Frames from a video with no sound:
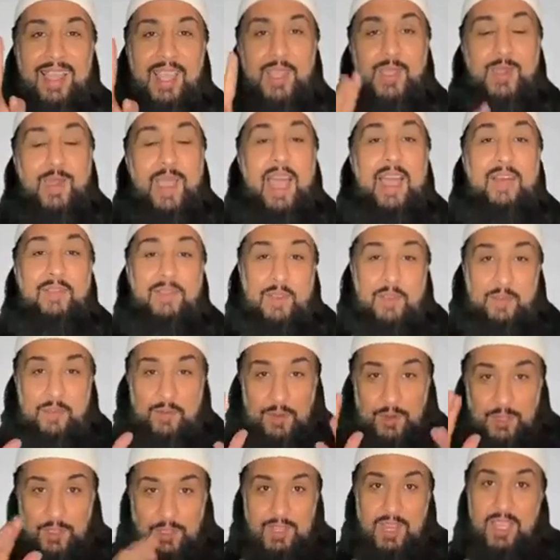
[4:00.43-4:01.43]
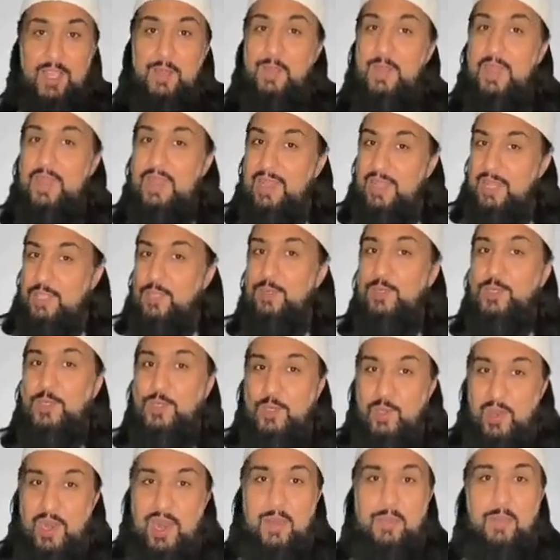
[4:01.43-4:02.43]
you have your first takbir that you
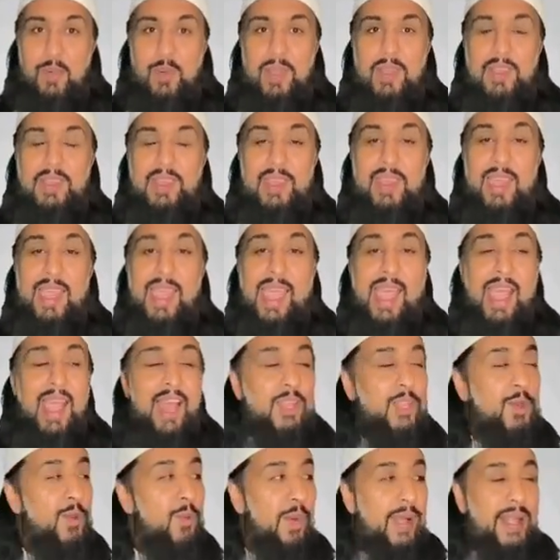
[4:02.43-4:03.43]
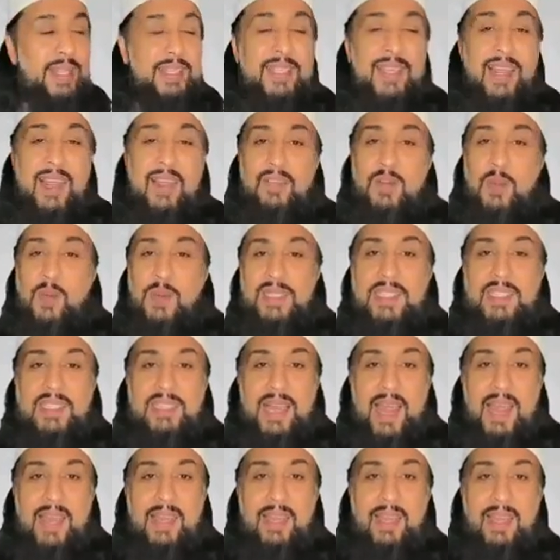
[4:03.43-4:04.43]
stood up with, and you wait till everyone's
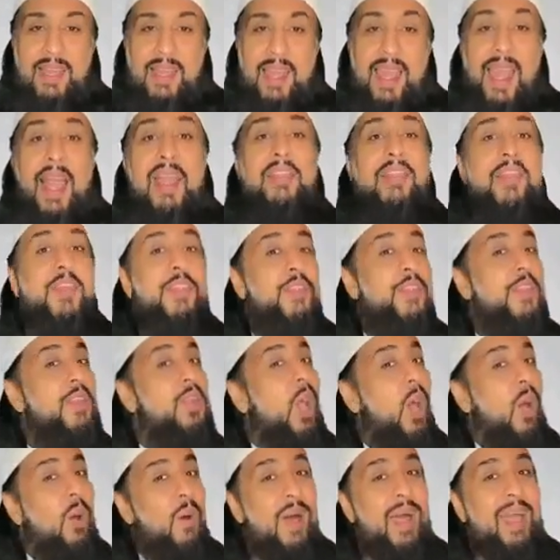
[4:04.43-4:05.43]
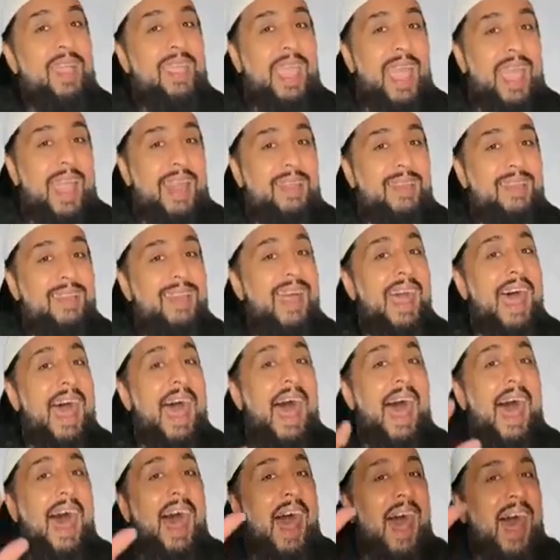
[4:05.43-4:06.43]
standing, and then you go again.
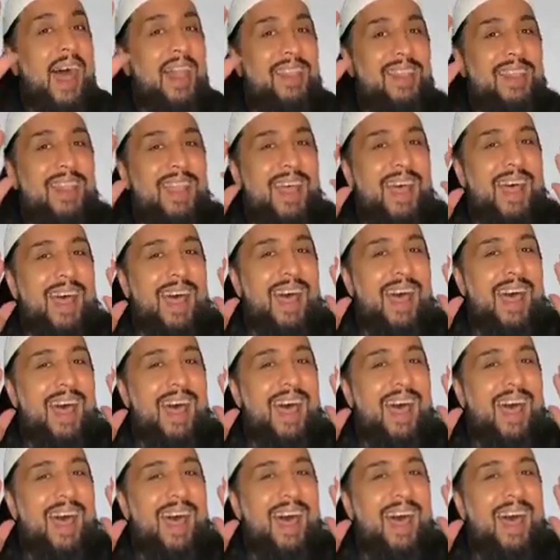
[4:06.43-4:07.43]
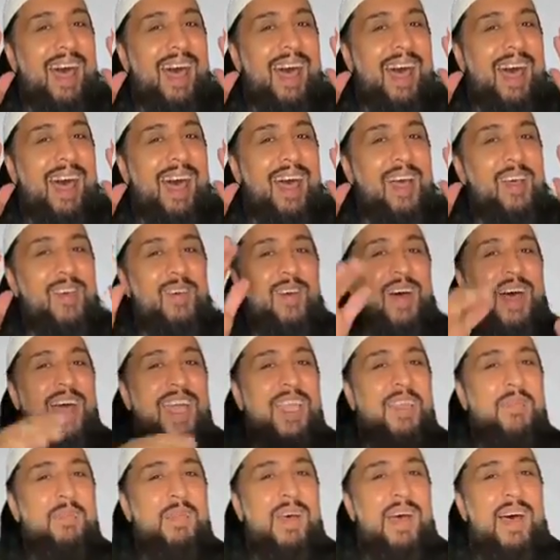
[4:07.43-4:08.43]
Allahu
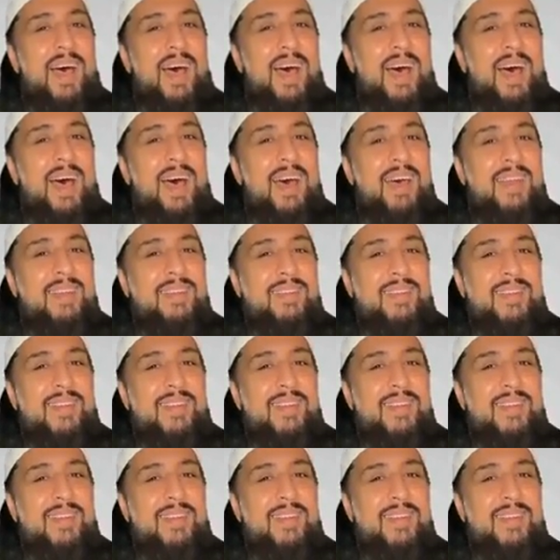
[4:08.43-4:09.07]
Akbar,